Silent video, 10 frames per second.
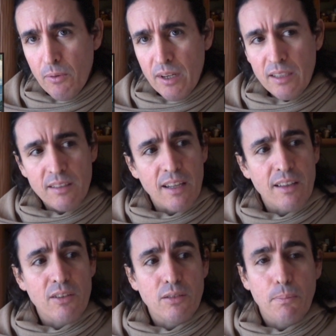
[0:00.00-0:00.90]
points that
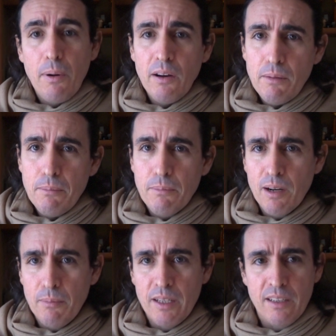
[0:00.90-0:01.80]
there's Param
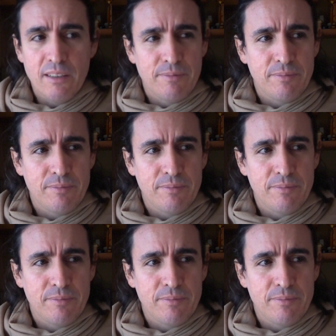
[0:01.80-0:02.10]
Brahman.